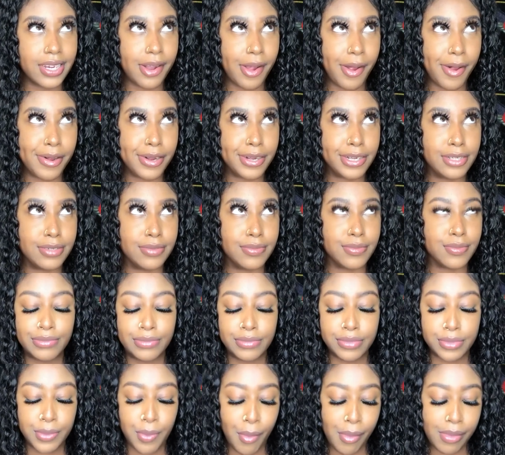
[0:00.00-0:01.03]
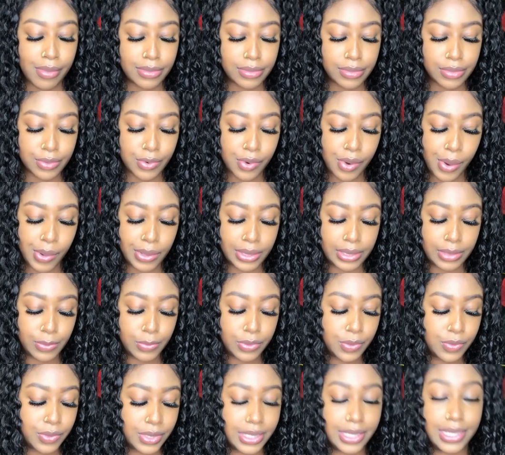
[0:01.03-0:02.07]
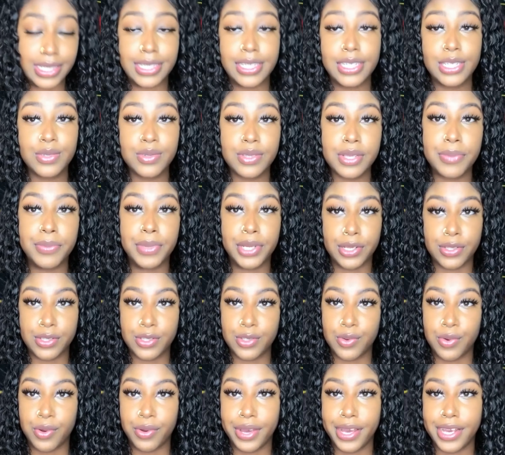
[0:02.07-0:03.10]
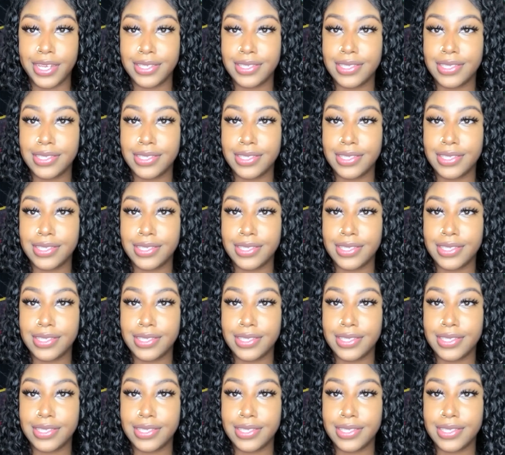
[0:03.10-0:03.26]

when was this? This was in middle school, okay?